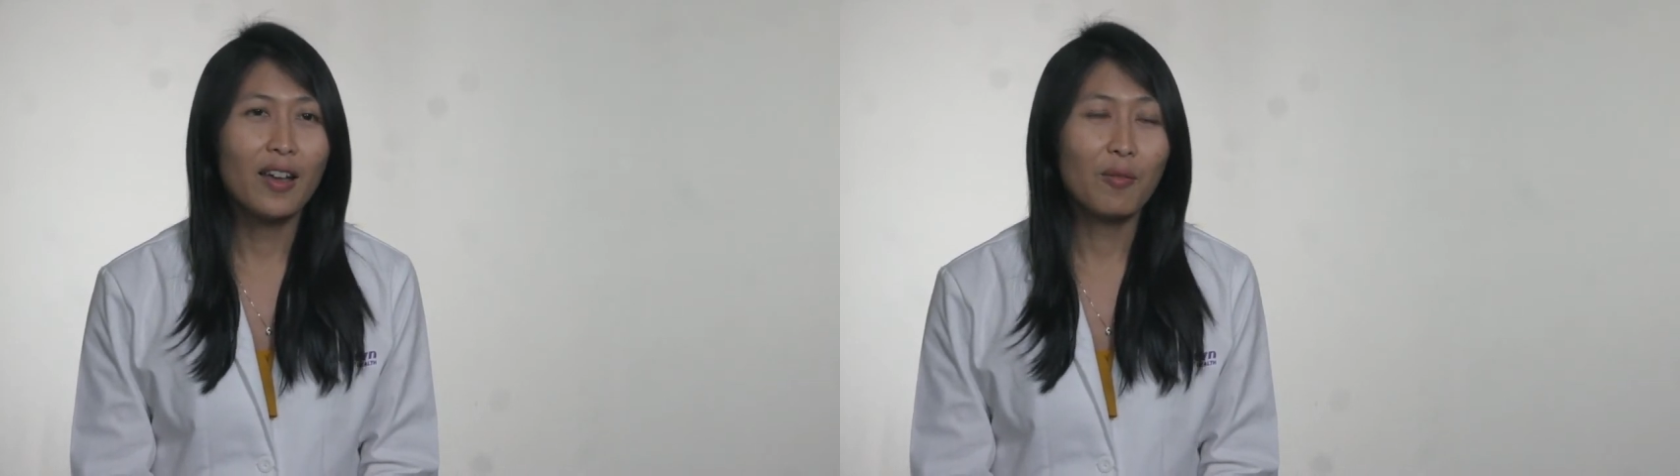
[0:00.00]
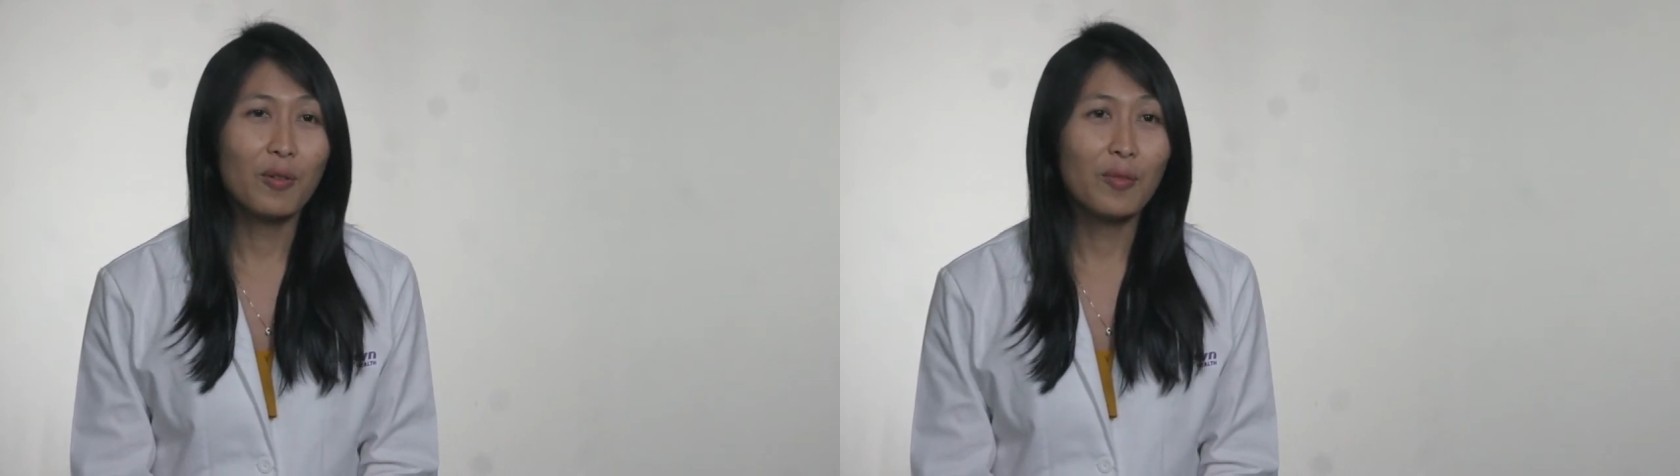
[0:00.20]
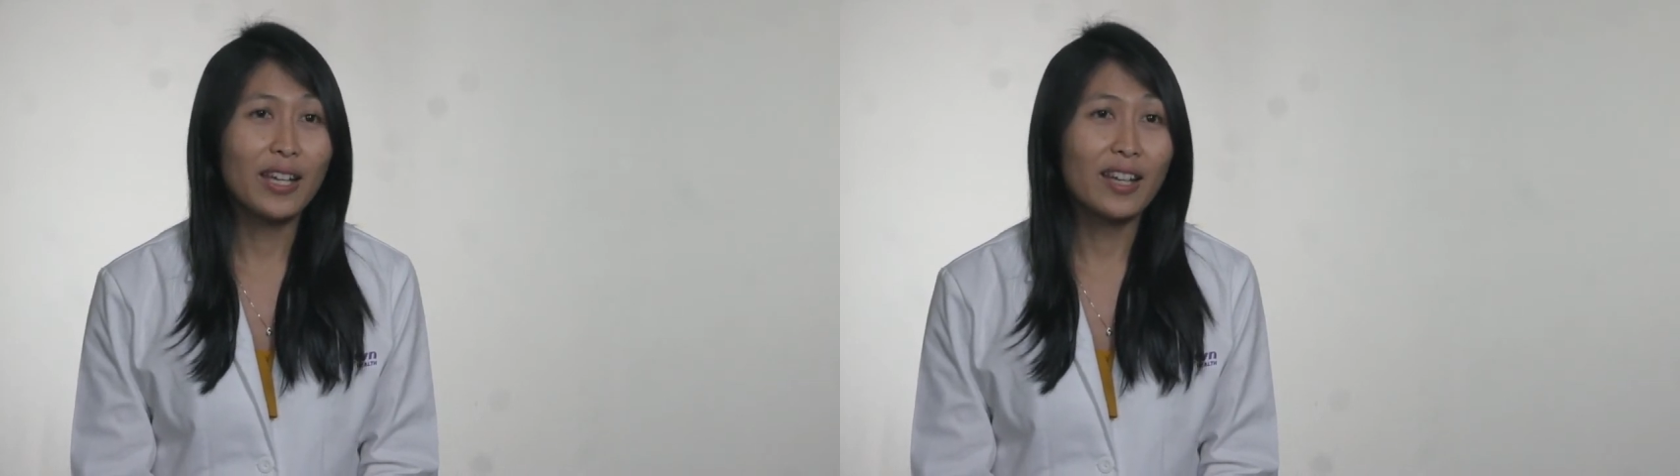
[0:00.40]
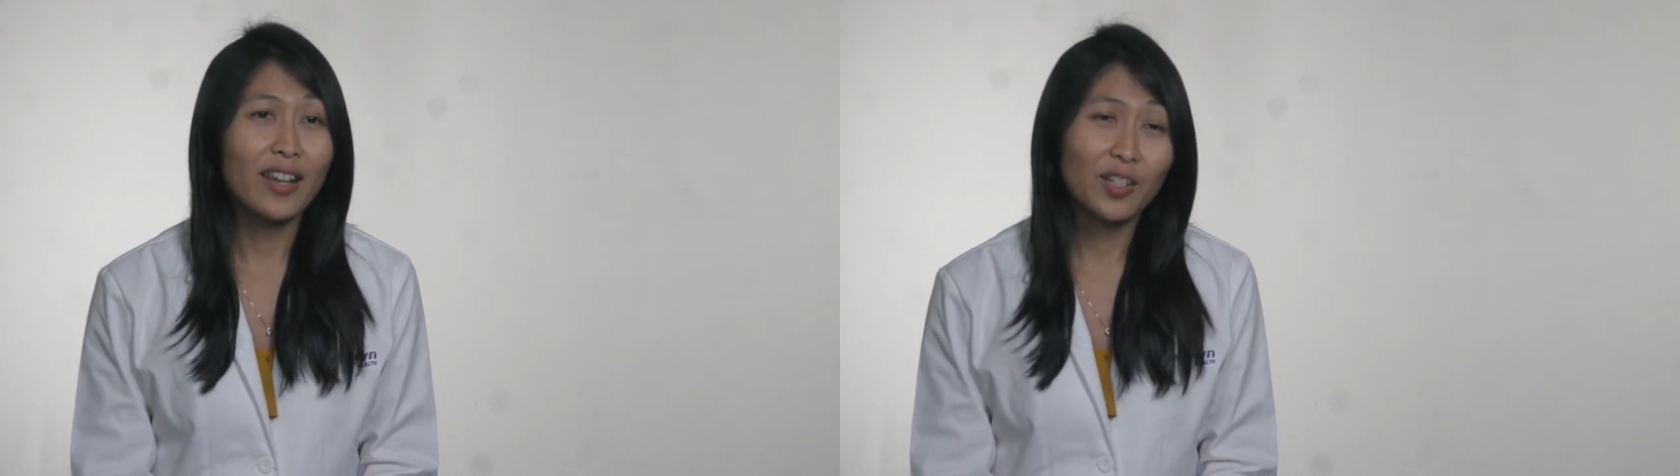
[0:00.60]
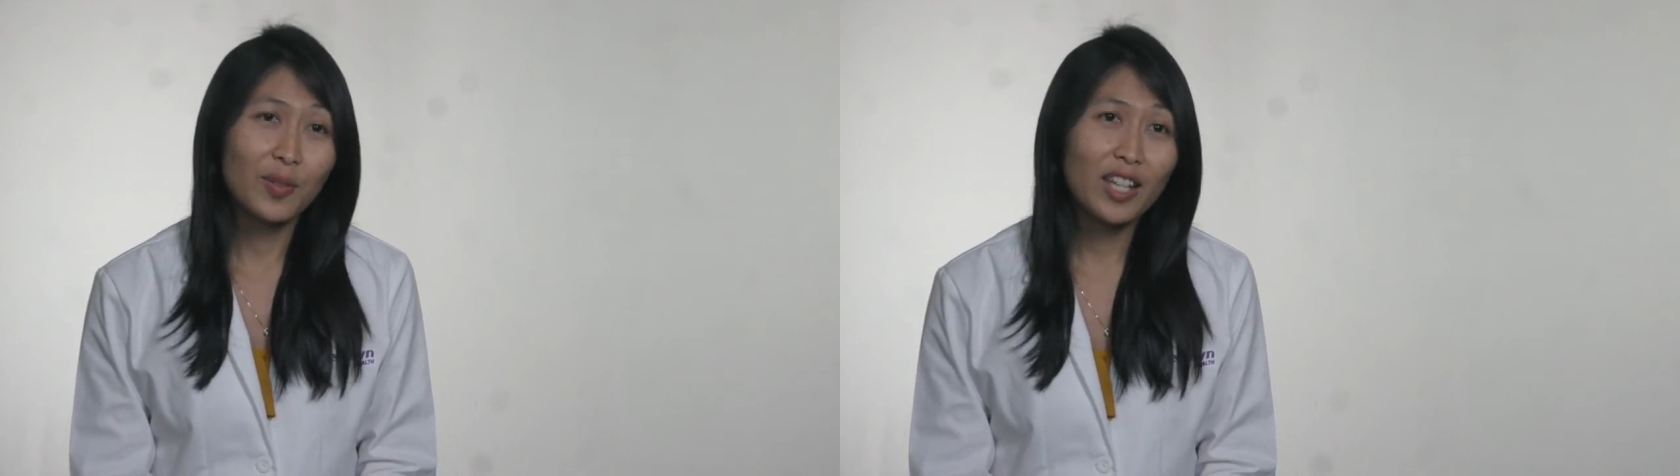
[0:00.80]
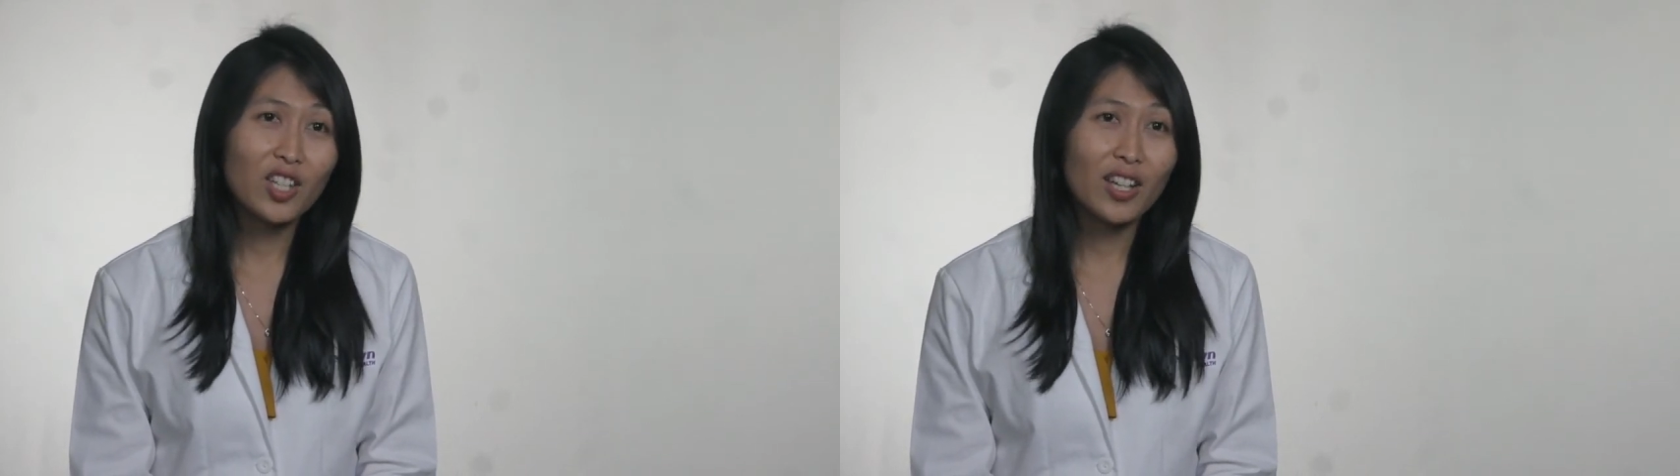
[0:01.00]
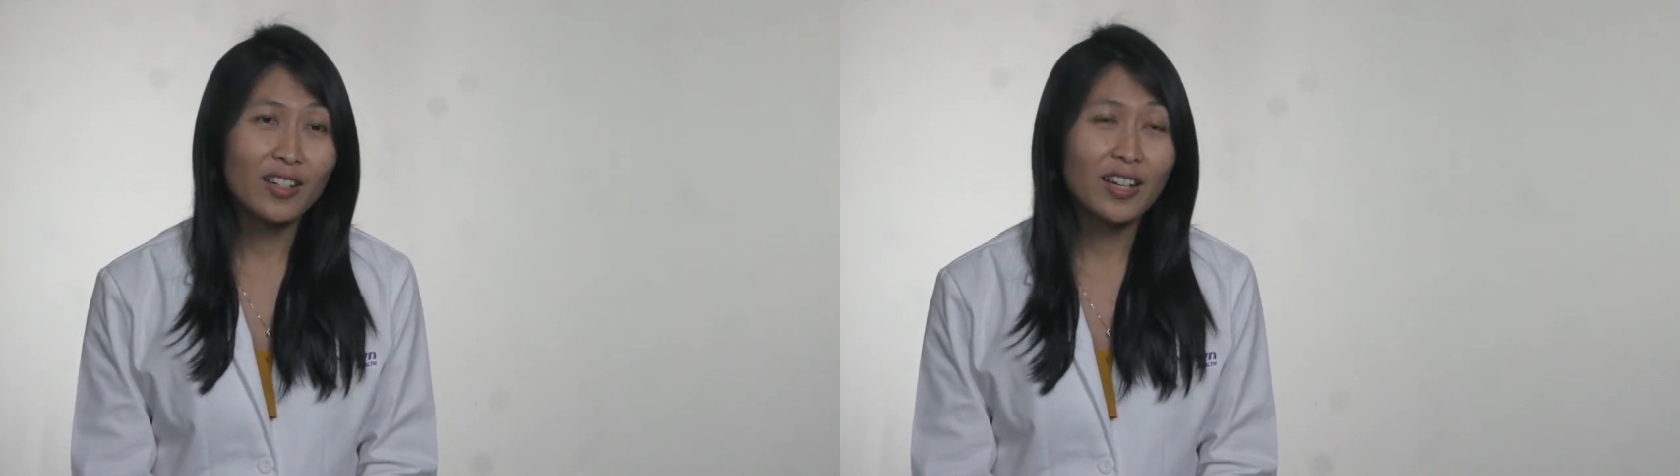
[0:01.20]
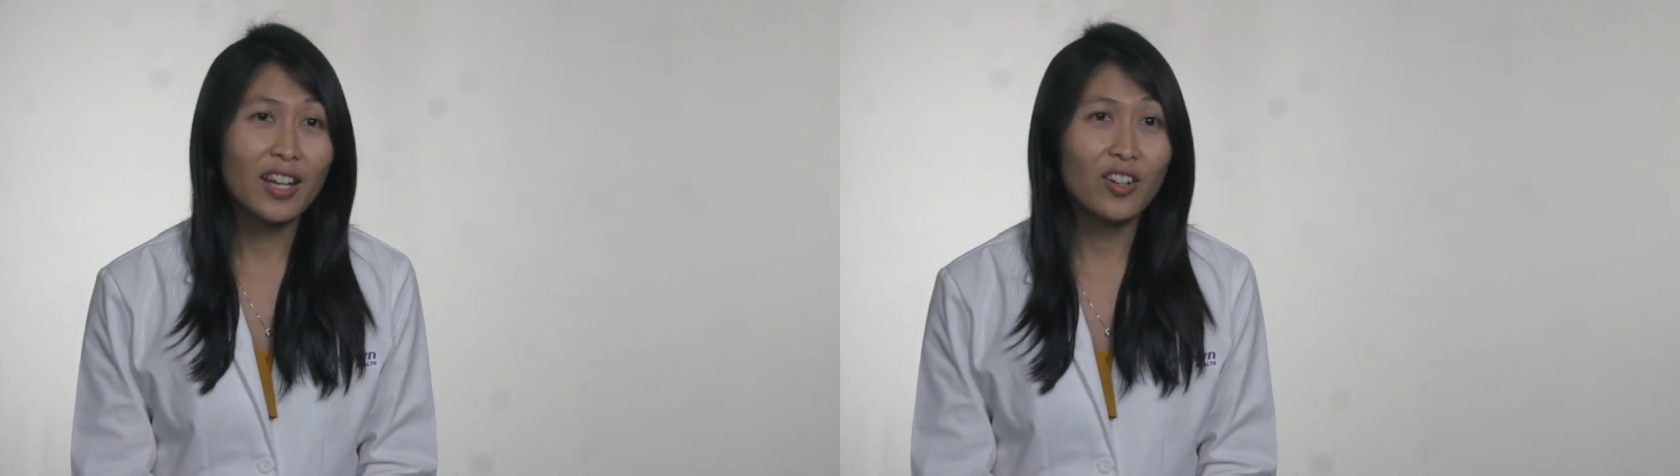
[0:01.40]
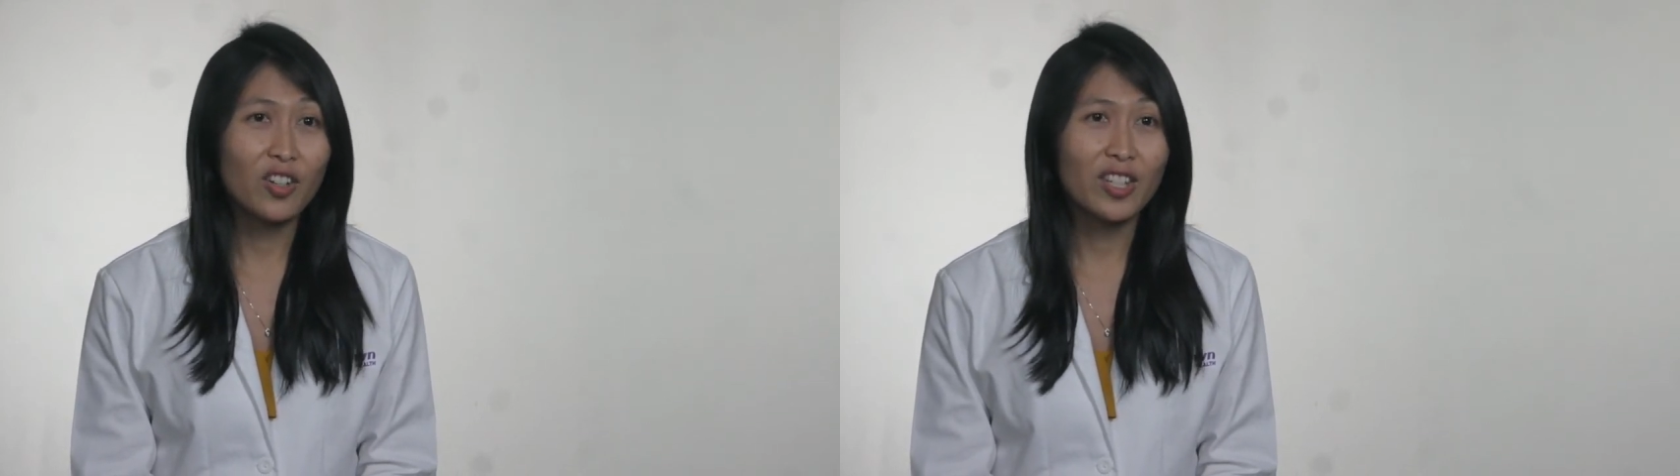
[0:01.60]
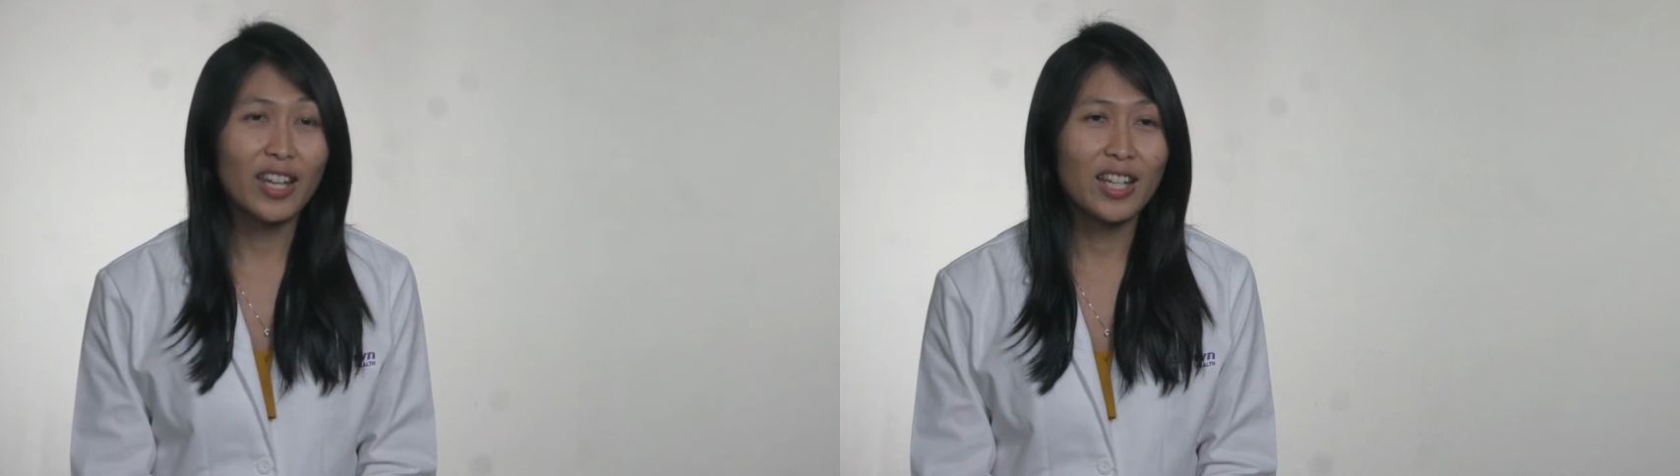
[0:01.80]
When we connect with each other and
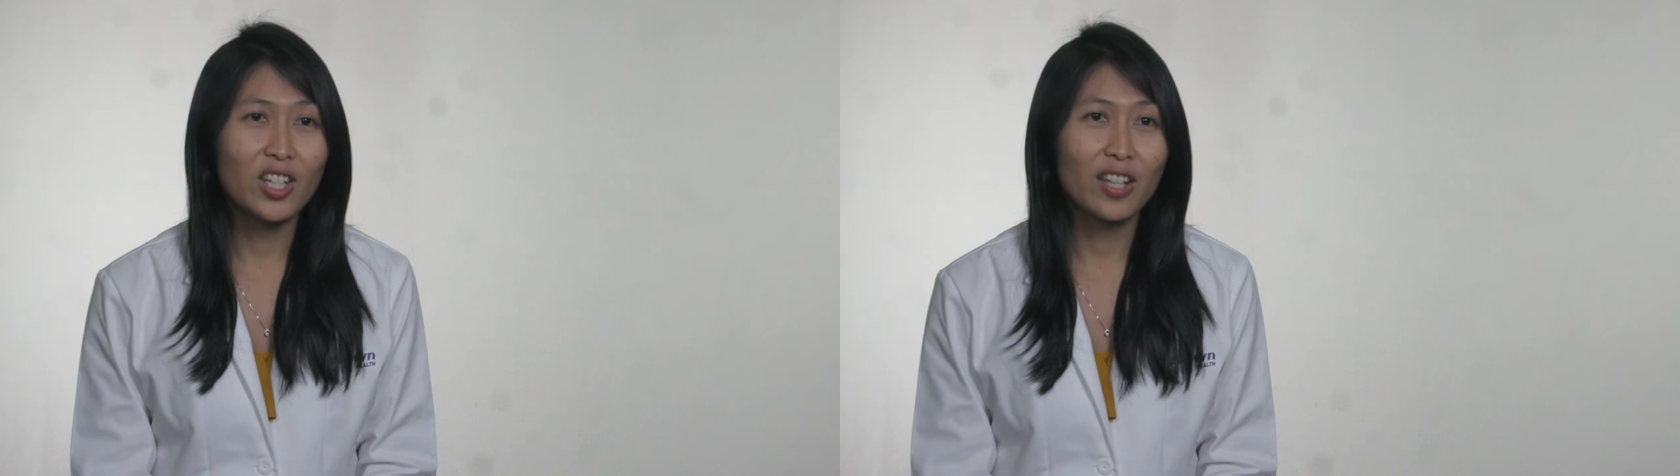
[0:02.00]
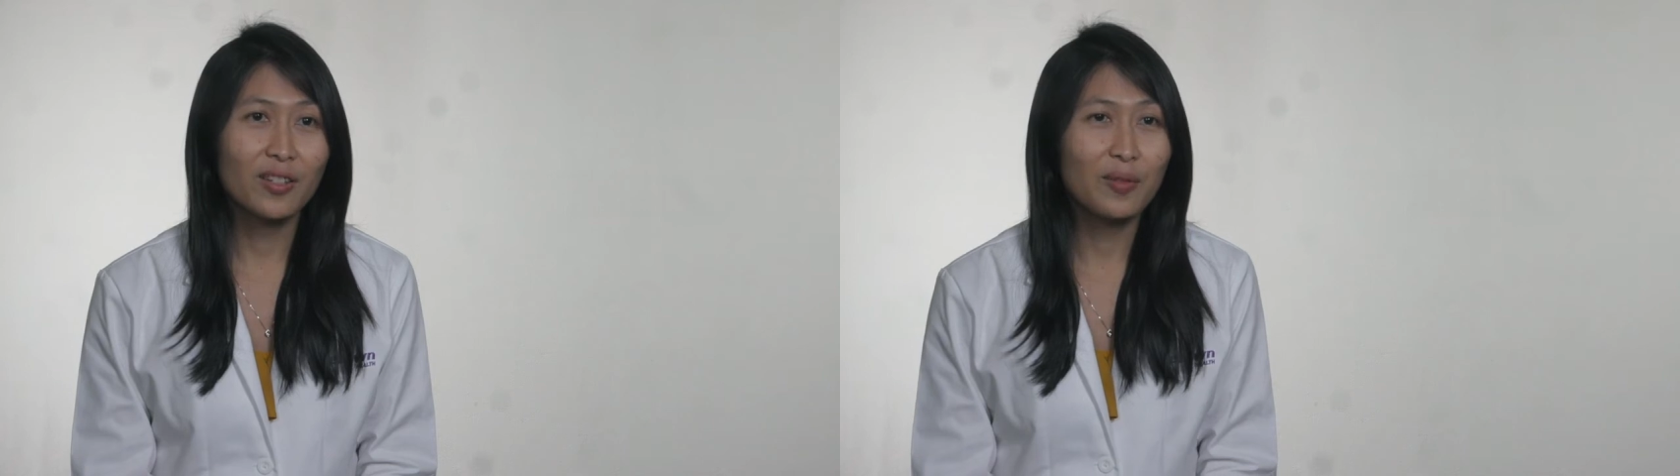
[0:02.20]
understand each other,